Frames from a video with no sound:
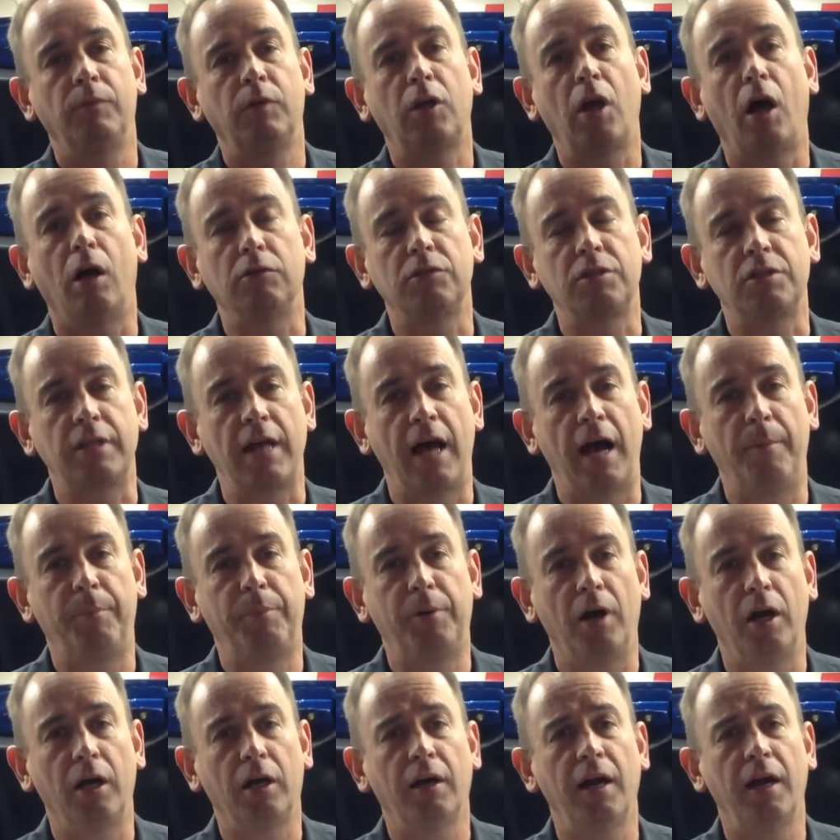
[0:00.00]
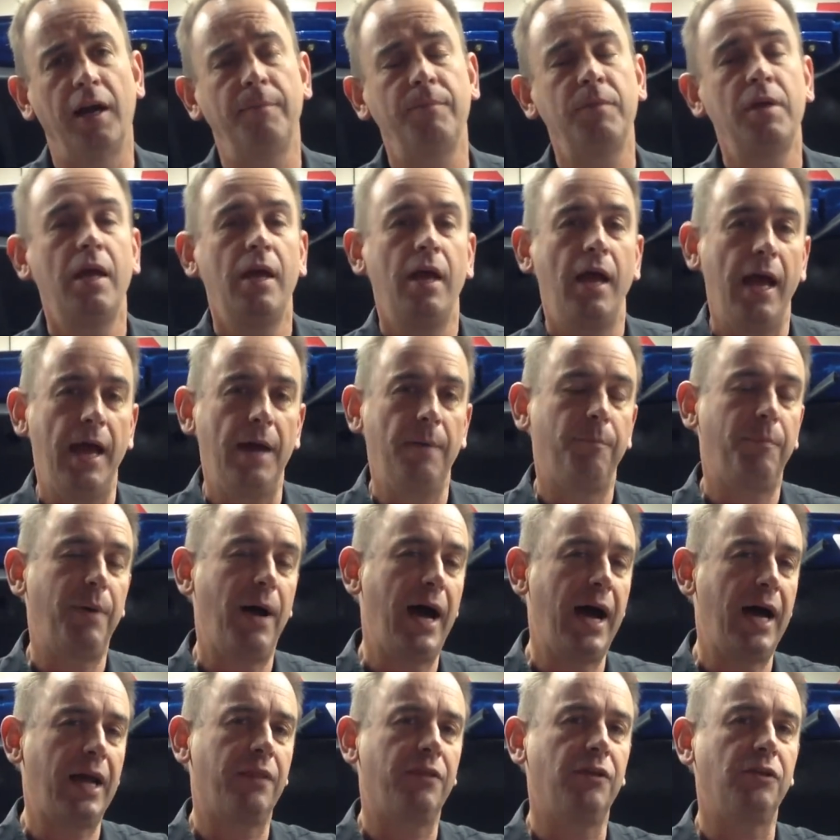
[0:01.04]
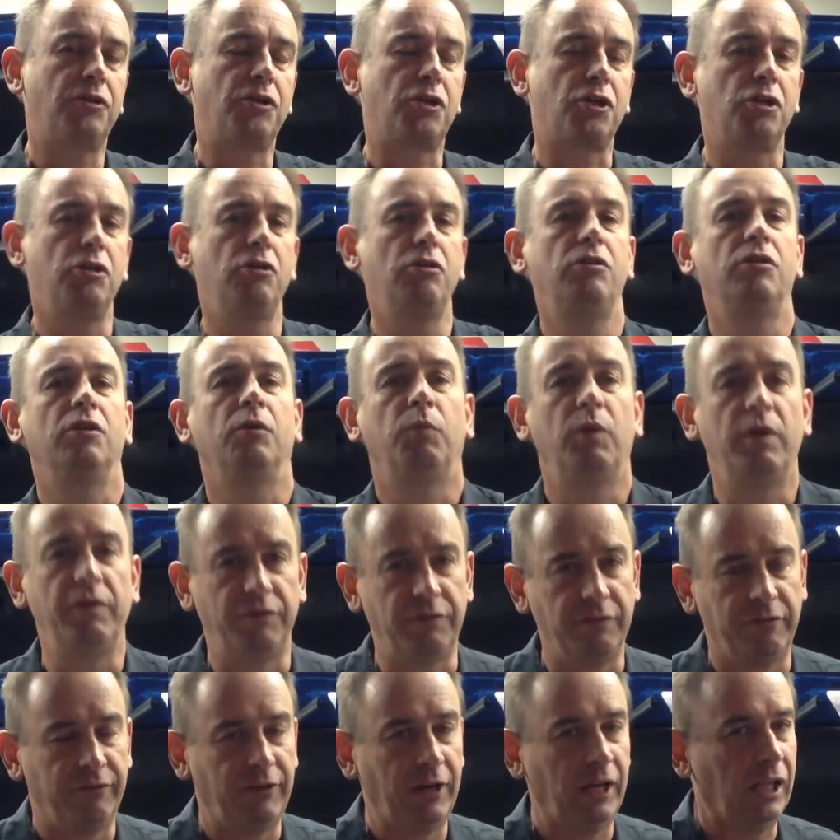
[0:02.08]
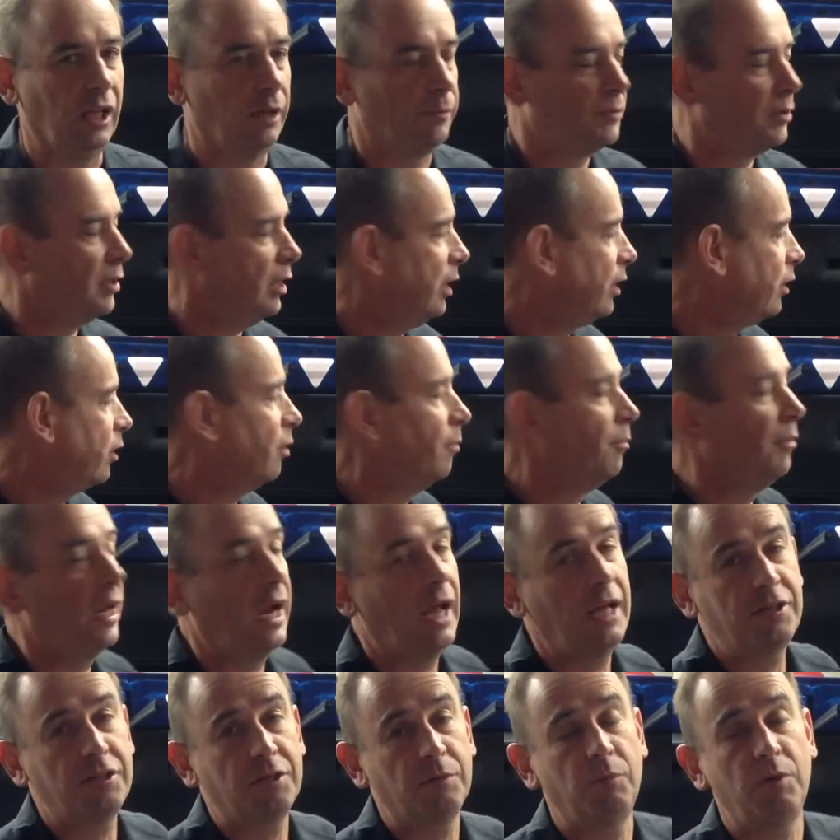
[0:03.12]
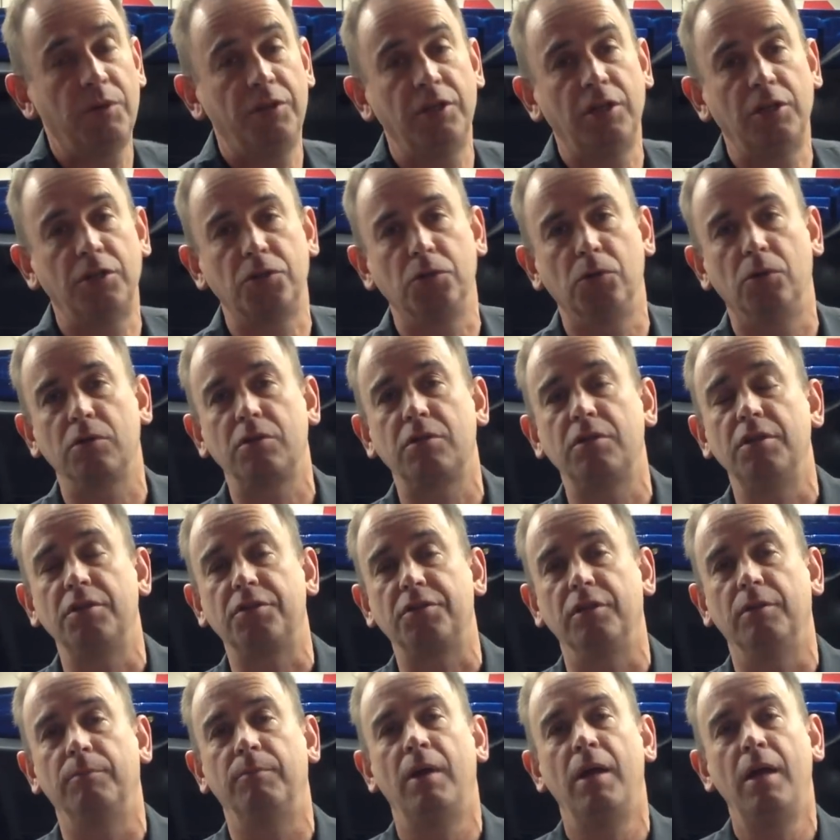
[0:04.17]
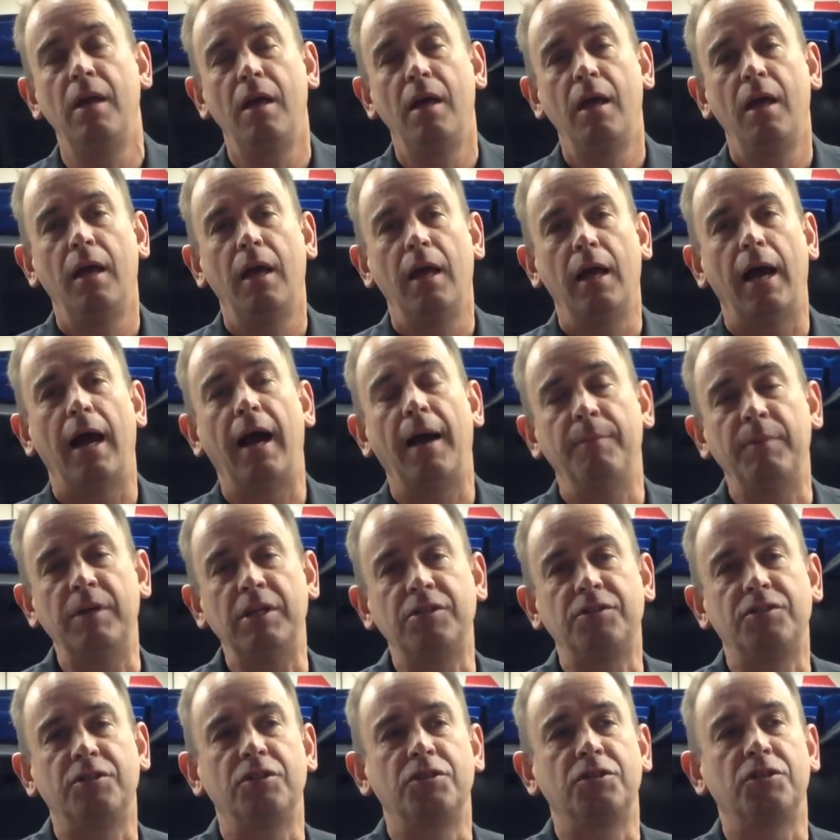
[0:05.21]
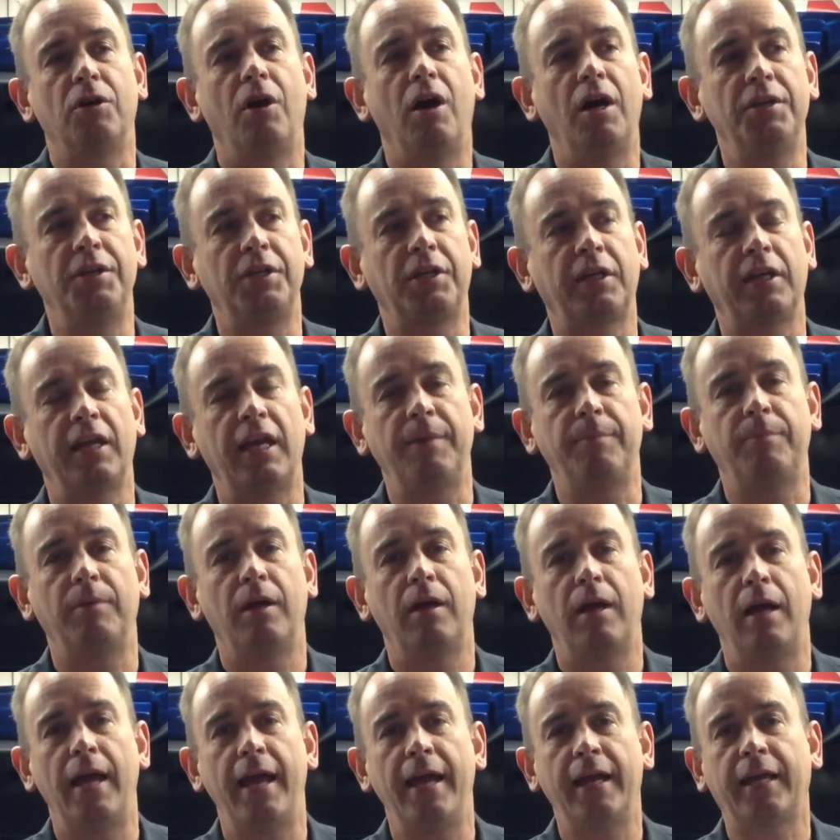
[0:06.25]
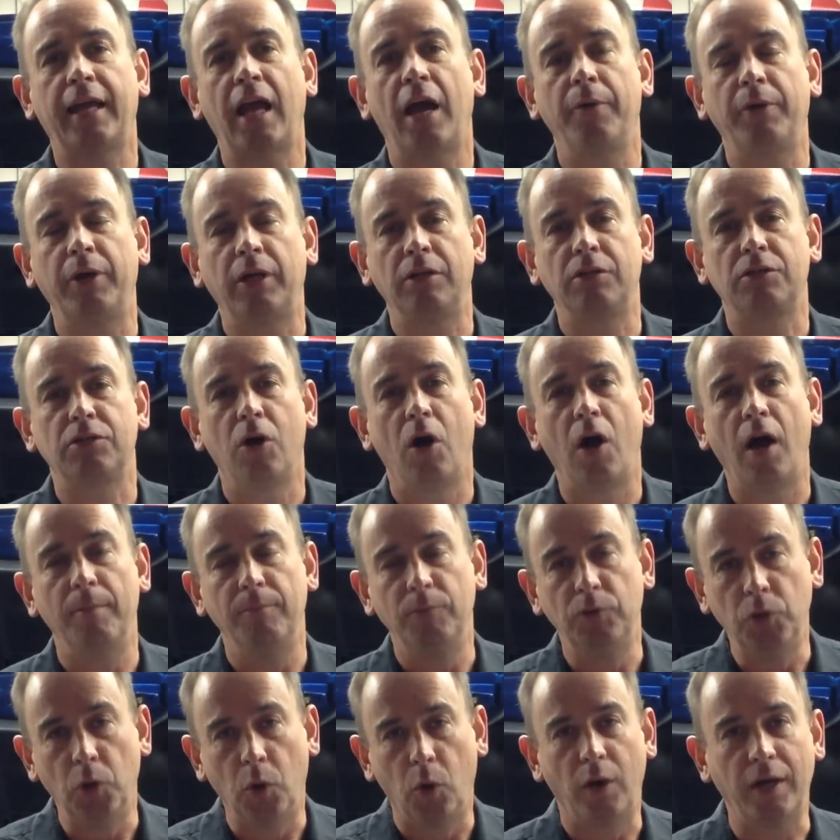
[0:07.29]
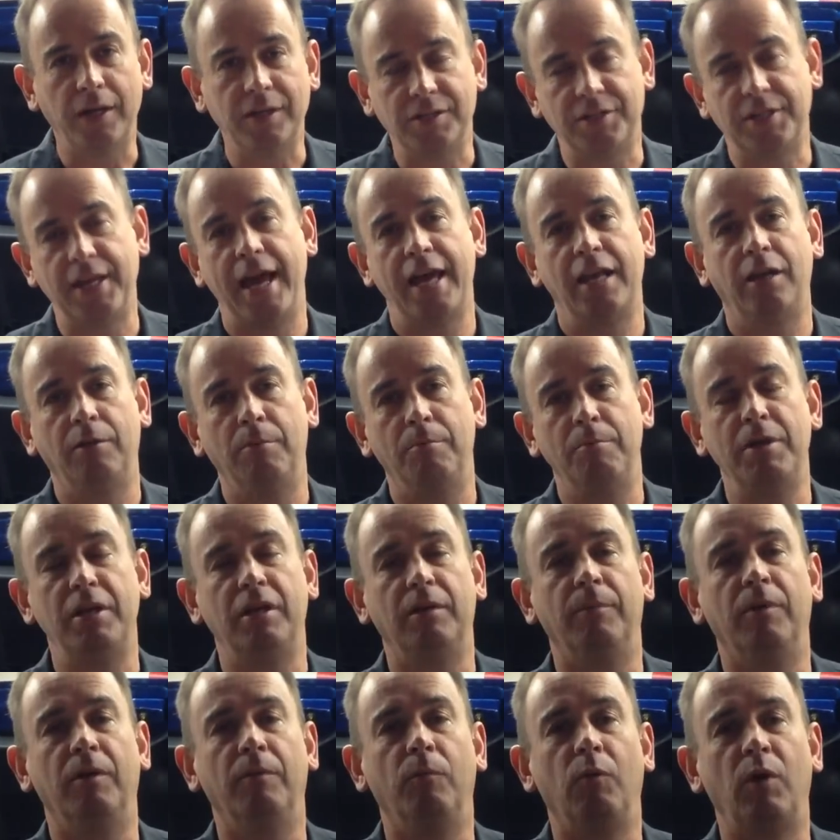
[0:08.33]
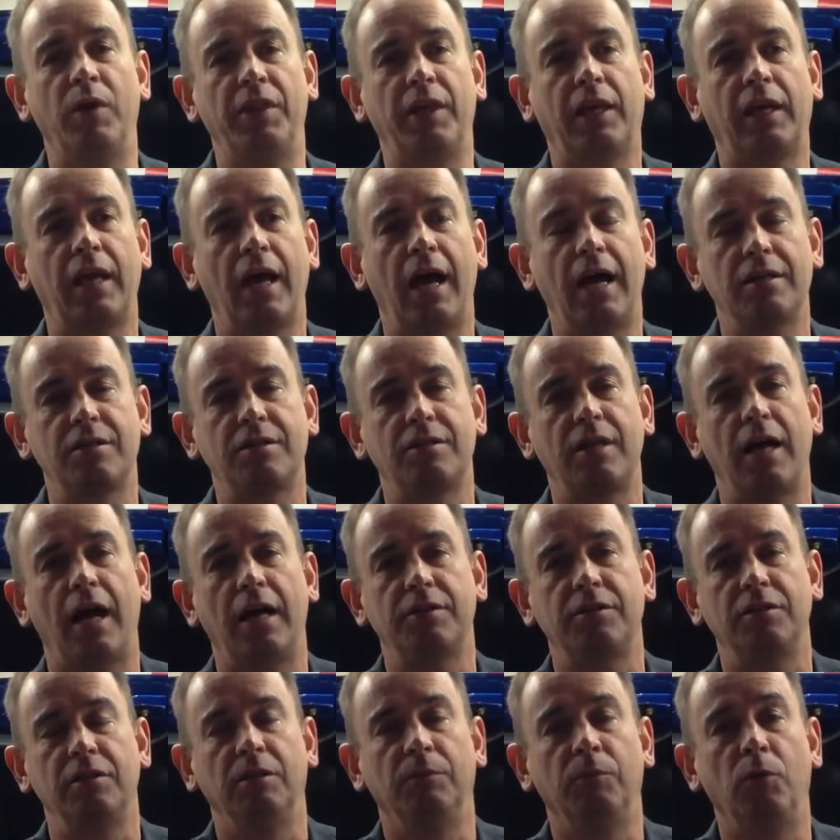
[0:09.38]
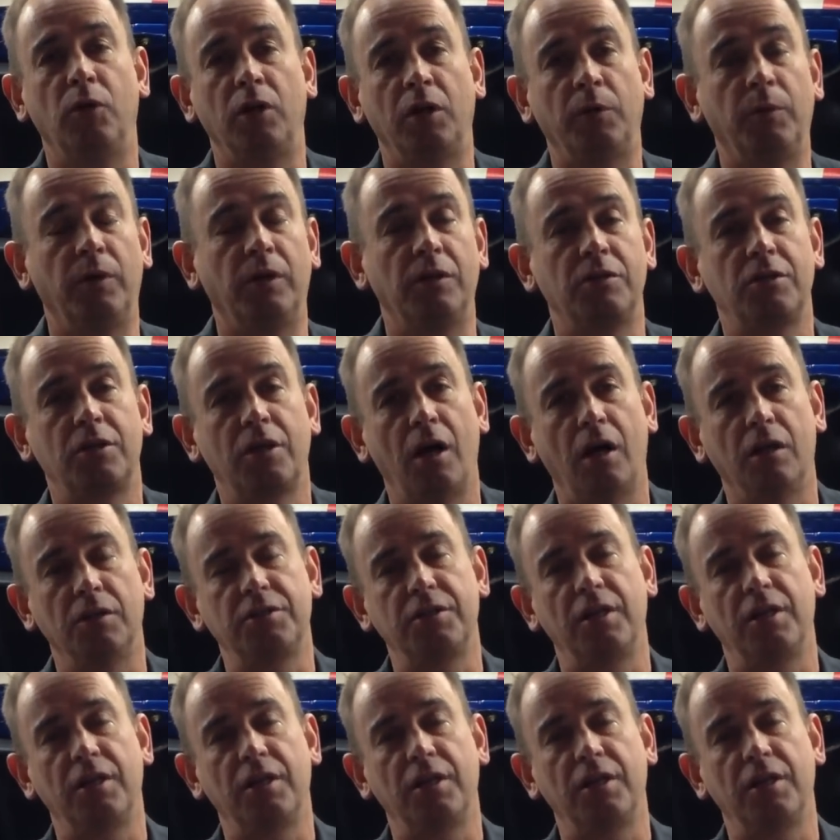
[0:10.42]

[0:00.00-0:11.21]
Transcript: cold start program. And part of the tune that we've developed in combination with the exhaust system is designed to keep echoing type noise down to a minimum when the car starts in the morning when it's cold.